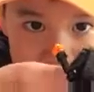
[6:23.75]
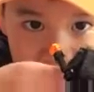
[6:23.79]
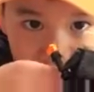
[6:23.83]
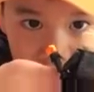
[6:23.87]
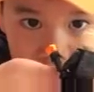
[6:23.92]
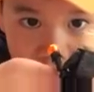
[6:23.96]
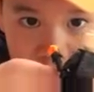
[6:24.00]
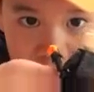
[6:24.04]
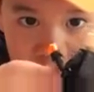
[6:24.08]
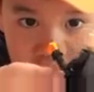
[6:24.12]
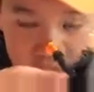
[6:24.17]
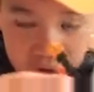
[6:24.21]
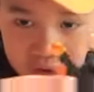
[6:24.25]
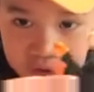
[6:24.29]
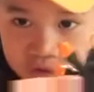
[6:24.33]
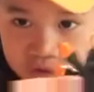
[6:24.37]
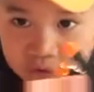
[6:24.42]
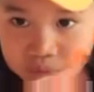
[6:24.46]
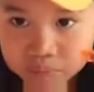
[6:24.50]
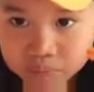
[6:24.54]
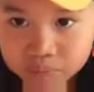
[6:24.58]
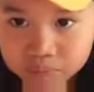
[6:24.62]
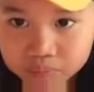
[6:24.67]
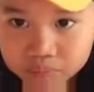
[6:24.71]

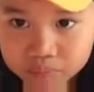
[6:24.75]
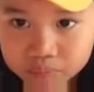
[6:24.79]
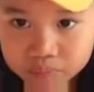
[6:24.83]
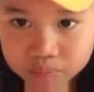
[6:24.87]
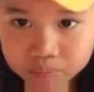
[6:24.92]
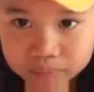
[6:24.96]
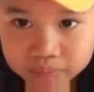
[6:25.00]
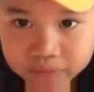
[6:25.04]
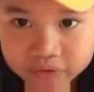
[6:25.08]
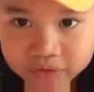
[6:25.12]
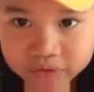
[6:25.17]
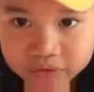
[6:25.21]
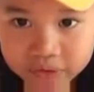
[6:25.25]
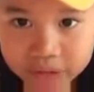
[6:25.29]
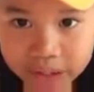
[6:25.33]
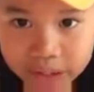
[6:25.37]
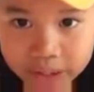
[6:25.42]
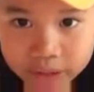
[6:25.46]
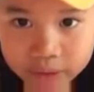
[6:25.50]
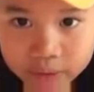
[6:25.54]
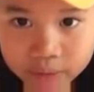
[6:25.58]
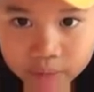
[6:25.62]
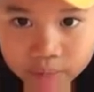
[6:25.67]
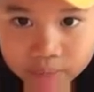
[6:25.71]
pouches
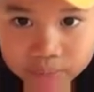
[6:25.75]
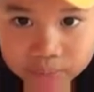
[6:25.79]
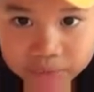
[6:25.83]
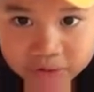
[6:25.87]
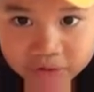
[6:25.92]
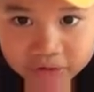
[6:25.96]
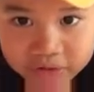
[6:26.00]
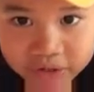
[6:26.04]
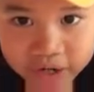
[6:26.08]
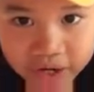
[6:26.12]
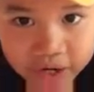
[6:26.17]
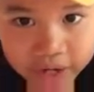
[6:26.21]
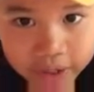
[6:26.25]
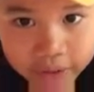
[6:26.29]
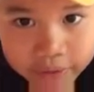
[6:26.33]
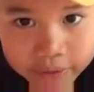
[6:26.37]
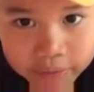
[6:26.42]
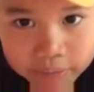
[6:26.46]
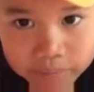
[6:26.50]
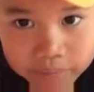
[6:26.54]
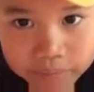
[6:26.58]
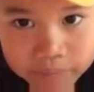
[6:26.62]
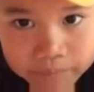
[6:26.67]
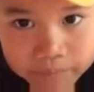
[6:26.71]
beside
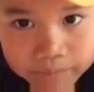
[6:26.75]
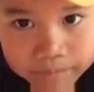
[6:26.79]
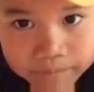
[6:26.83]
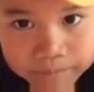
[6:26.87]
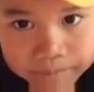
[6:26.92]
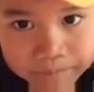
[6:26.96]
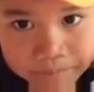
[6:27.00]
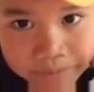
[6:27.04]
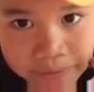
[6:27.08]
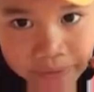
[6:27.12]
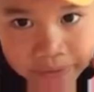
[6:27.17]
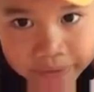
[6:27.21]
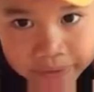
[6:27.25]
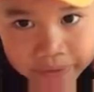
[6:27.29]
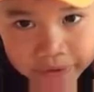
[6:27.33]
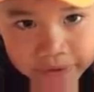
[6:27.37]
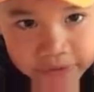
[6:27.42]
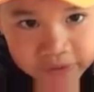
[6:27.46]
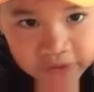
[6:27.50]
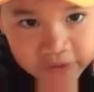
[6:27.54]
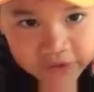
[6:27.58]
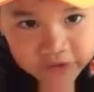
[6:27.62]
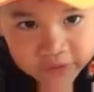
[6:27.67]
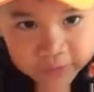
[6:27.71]

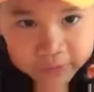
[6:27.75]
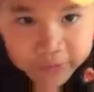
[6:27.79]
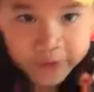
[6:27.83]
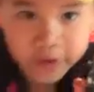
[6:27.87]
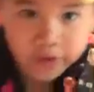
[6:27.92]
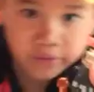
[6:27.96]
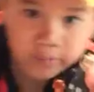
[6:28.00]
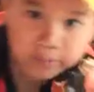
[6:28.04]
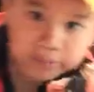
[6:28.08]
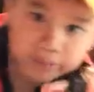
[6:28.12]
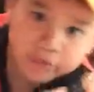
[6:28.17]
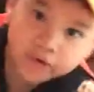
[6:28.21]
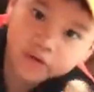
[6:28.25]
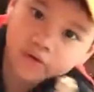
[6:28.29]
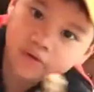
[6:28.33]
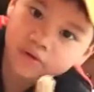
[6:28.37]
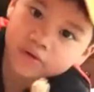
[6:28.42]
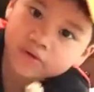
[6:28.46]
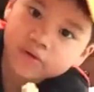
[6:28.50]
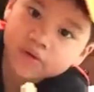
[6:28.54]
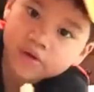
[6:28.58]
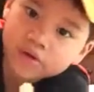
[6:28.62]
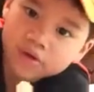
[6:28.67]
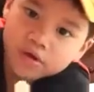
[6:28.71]
his belt
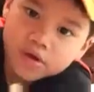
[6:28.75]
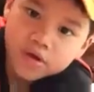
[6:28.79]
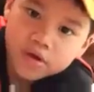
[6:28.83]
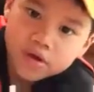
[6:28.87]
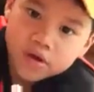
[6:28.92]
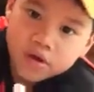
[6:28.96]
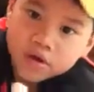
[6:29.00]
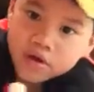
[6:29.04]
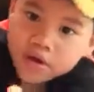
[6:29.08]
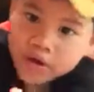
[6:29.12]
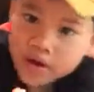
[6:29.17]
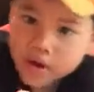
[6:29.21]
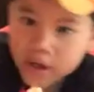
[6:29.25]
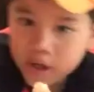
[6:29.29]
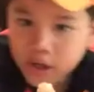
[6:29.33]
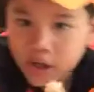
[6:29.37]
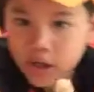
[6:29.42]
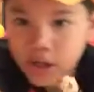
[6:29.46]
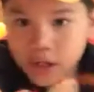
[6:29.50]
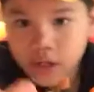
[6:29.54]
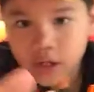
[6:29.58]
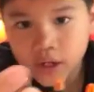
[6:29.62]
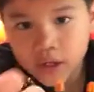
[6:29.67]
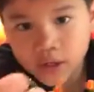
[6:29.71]
buckle,
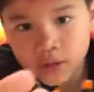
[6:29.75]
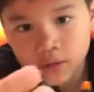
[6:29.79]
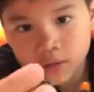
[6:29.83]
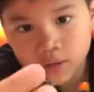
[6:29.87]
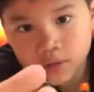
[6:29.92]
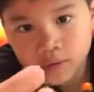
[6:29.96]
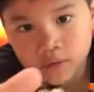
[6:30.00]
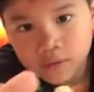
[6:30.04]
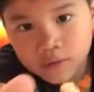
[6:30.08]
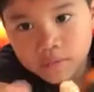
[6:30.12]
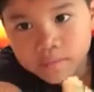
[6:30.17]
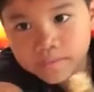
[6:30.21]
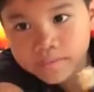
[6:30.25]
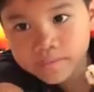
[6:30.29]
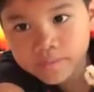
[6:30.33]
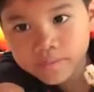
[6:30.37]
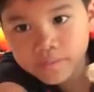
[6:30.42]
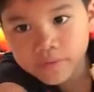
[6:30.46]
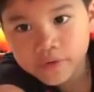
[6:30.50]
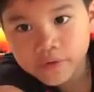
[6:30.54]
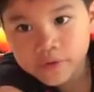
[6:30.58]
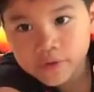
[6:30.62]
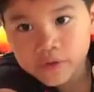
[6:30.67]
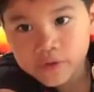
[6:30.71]
and
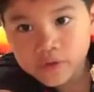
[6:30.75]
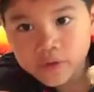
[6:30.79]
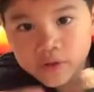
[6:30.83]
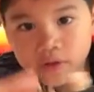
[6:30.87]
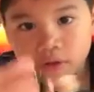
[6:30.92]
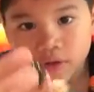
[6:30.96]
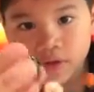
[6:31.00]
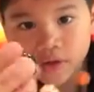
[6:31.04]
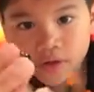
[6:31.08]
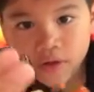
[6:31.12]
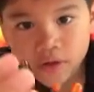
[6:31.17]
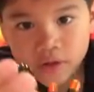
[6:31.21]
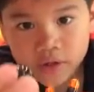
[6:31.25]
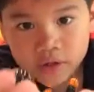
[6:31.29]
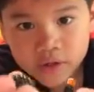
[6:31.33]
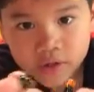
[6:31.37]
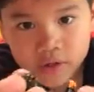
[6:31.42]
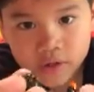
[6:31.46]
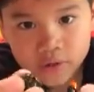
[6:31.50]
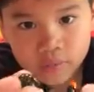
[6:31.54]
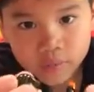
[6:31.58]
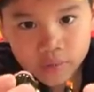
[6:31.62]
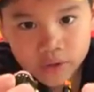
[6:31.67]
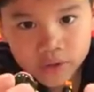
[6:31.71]

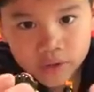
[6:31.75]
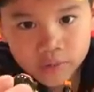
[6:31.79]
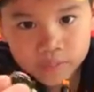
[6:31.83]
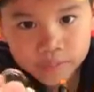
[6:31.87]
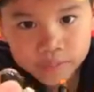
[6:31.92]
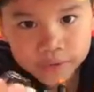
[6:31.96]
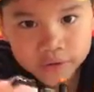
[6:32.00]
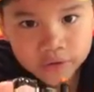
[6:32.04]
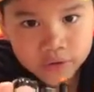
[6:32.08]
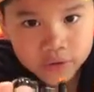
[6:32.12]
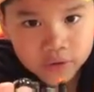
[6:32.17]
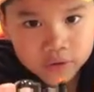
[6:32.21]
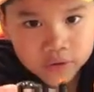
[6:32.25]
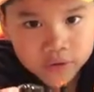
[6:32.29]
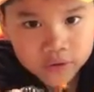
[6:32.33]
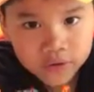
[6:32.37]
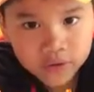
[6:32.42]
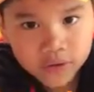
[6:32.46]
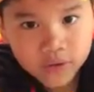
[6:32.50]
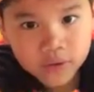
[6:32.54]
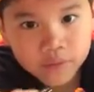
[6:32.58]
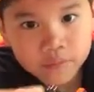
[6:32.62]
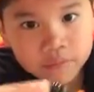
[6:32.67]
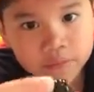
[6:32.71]
when you put on the
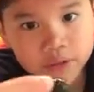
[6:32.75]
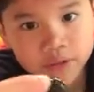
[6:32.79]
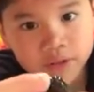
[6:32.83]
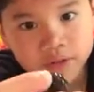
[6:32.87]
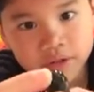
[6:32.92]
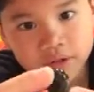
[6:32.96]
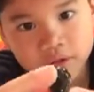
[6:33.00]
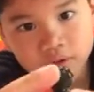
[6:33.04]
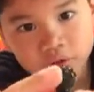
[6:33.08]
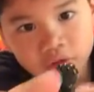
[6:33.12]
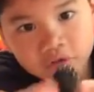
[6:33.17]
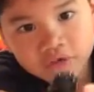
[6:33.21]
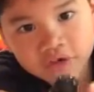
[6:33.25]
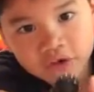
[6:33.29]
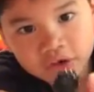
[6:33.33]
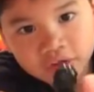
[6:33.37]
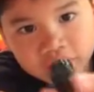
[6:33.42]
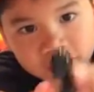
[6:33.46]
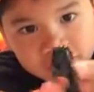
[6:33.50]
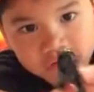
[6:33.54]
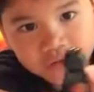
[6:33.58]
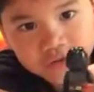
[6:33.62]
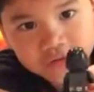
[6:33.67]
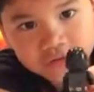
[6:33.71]
helmet, it looks like
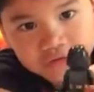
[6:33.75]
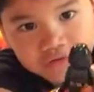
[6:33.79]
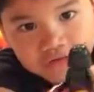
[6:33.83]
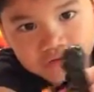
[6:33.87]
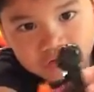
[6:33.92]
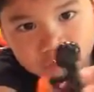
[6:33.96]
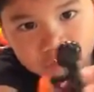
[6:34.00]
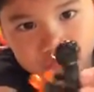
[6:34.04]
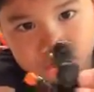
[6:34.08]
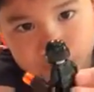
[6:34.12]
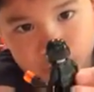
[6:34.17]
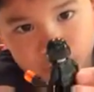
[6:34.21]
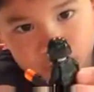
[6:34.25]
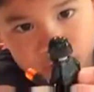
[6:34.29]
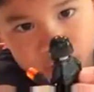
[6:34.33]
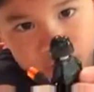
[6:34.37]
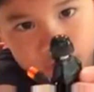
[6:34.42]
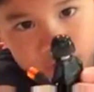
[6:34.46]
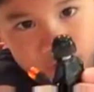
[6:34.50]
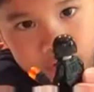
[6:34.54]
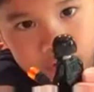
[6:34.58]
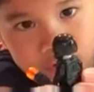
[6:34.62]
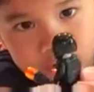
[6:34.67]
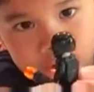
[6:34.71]
the Death Trooper
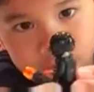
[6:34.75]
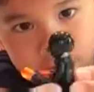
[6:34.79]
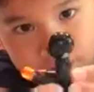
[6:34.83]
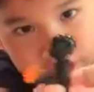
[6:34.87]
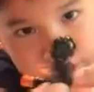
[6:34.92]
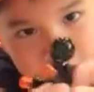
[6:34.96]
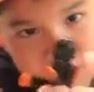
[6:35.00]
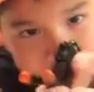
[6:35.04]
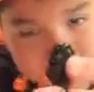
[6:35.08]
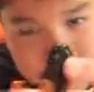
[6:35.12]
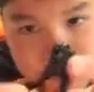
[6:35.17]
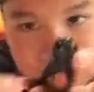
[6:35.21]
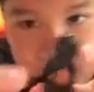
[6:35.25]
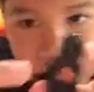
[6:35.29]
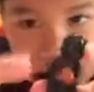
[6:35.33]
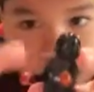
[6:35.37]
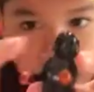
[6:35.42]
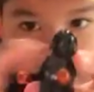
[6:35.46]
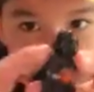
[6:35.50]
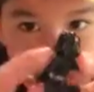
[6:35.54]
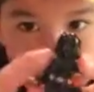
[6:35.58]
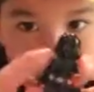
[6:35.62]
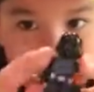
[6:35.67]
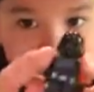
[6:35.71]
helmet. And
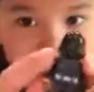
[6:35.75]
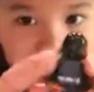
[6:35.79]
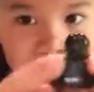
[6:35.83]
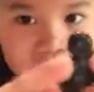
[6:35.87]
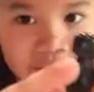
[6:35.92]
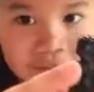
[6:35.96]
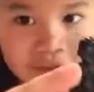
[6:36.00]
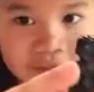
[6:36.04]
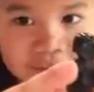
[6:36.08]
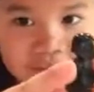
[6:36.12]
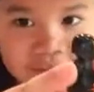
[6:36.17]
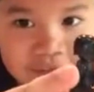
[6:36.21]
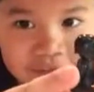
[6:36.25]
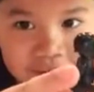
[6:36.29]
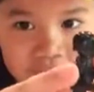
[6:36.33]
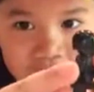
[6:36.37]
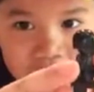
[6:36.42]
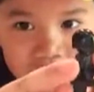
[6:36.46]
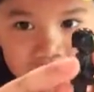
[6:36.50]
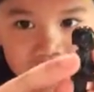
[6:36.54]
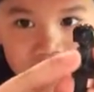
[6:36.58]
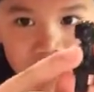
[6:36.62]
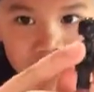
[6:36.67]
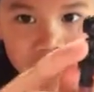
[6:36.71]
if
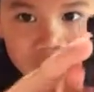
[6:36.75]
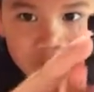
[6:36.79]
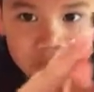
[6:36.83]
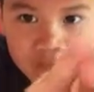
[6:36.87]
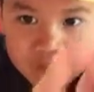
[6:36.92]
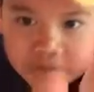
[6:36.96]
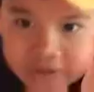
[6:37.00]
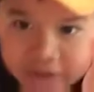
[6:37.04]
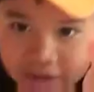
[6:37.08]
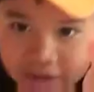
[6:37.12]
you look at the